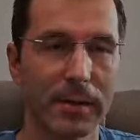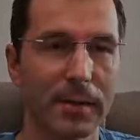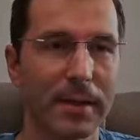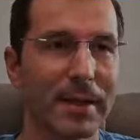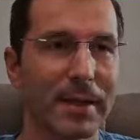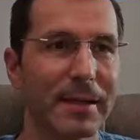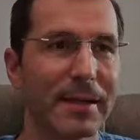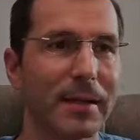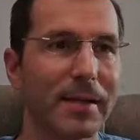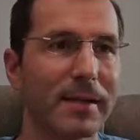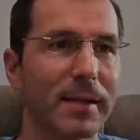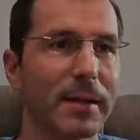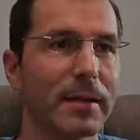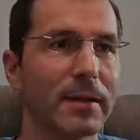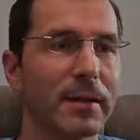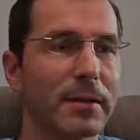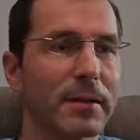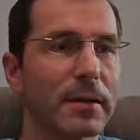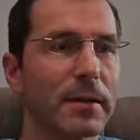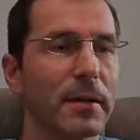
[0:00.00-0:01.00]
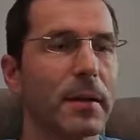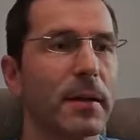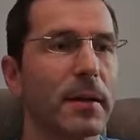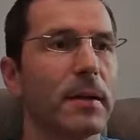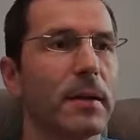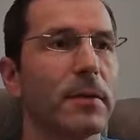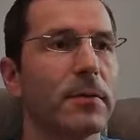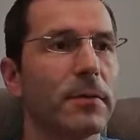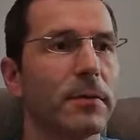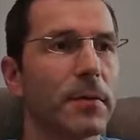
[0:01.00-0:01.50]
designed
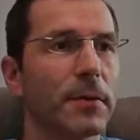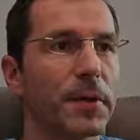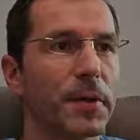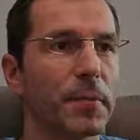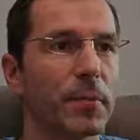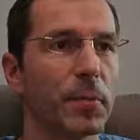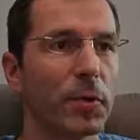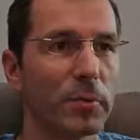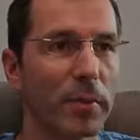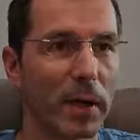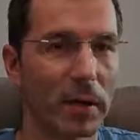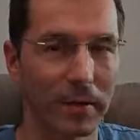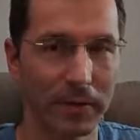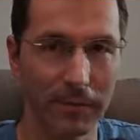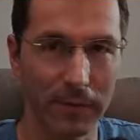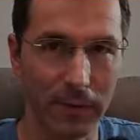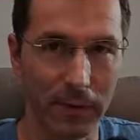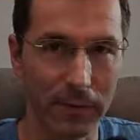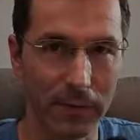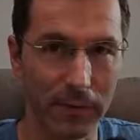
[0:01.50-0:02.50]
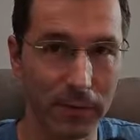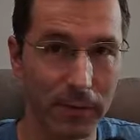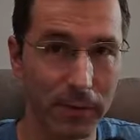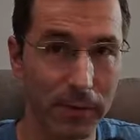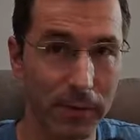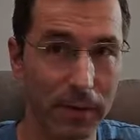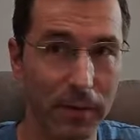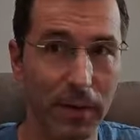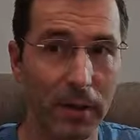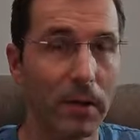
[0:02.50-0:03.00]
for the mobile
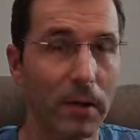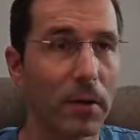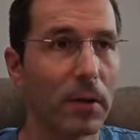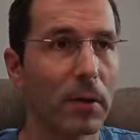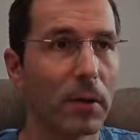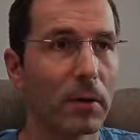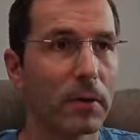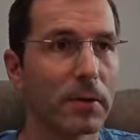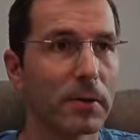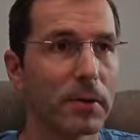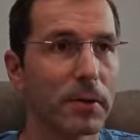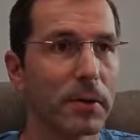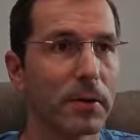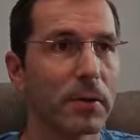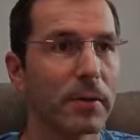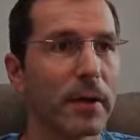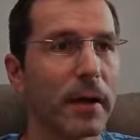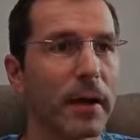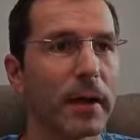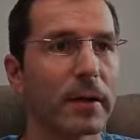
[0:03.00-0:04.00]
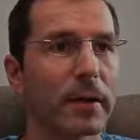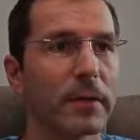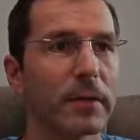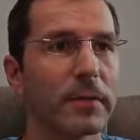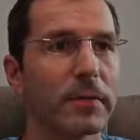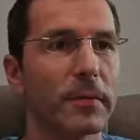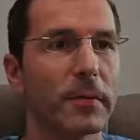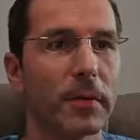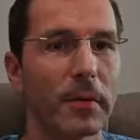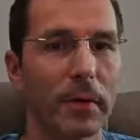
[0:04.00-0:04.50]
phones also, and
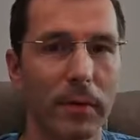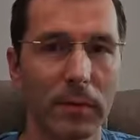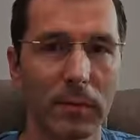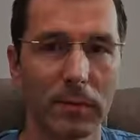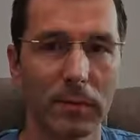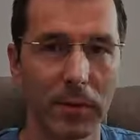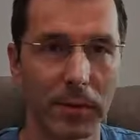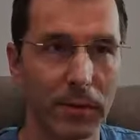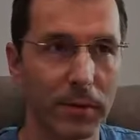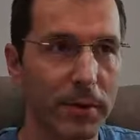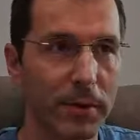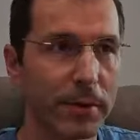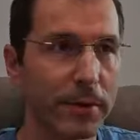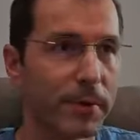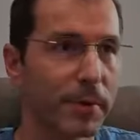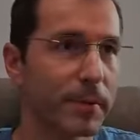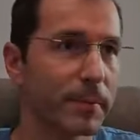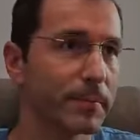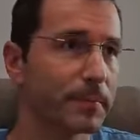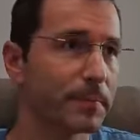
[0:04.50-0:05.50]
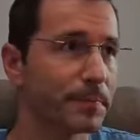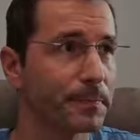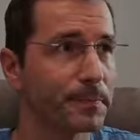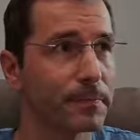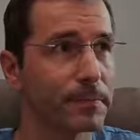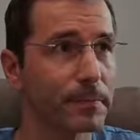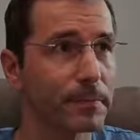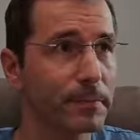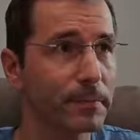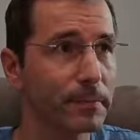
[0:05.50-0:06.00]
for computers.
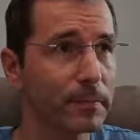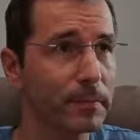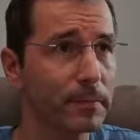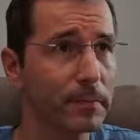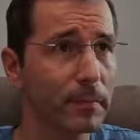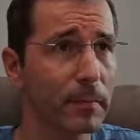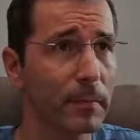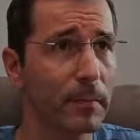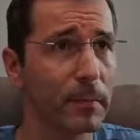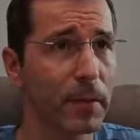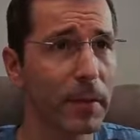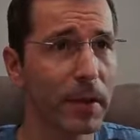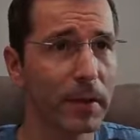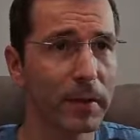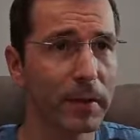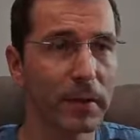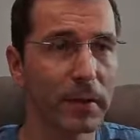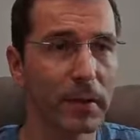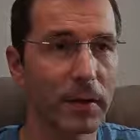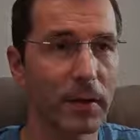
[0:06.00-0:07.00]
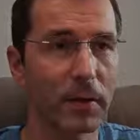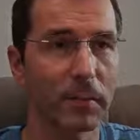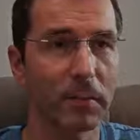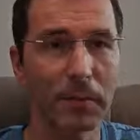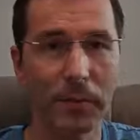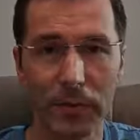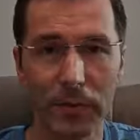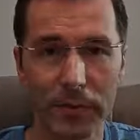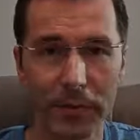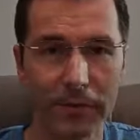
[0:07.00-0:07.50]
In the
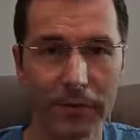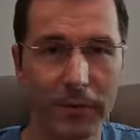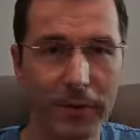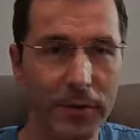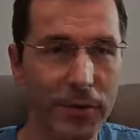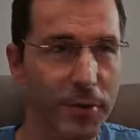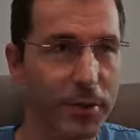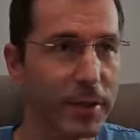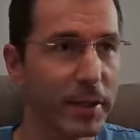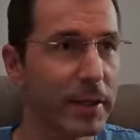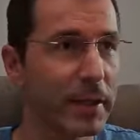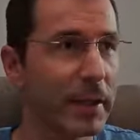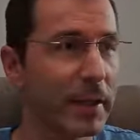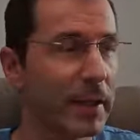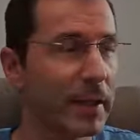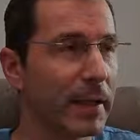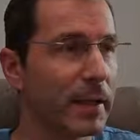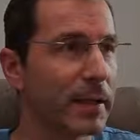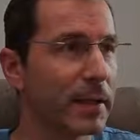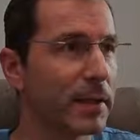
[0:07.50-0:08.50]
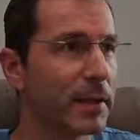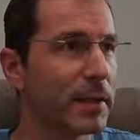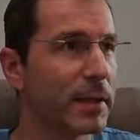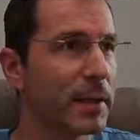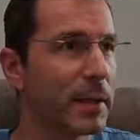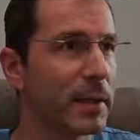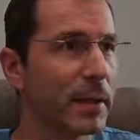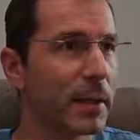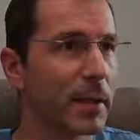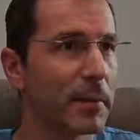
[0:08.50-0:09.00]
computer version,
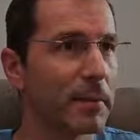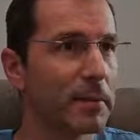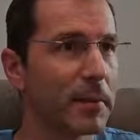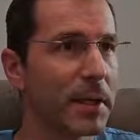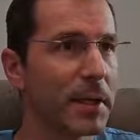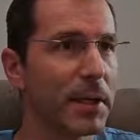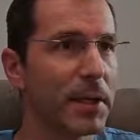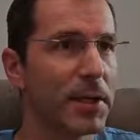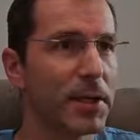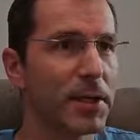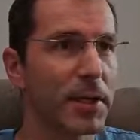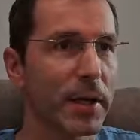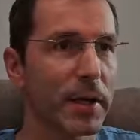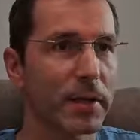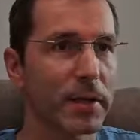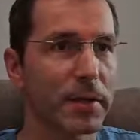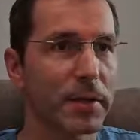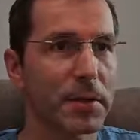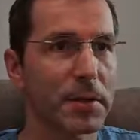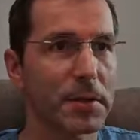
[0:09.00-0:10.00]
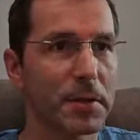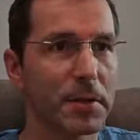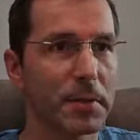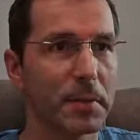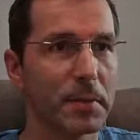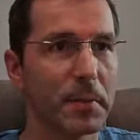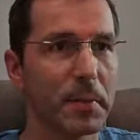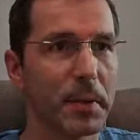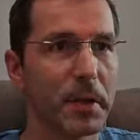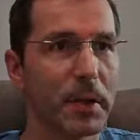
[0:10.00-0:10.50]
the mini chat
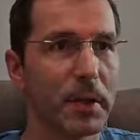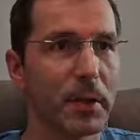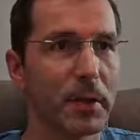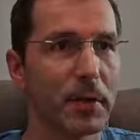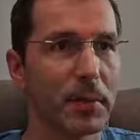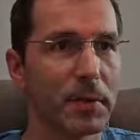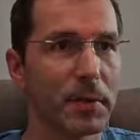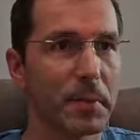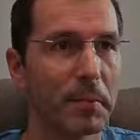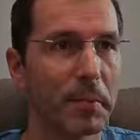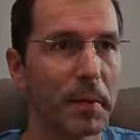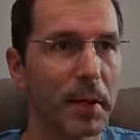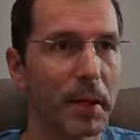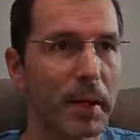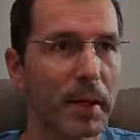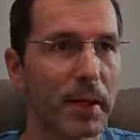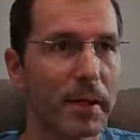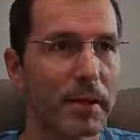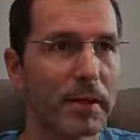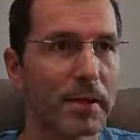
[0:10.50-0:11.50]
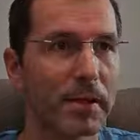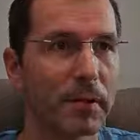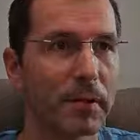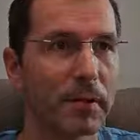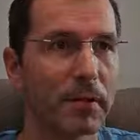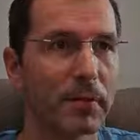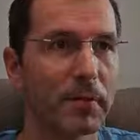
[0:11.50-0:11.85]
should be on the place of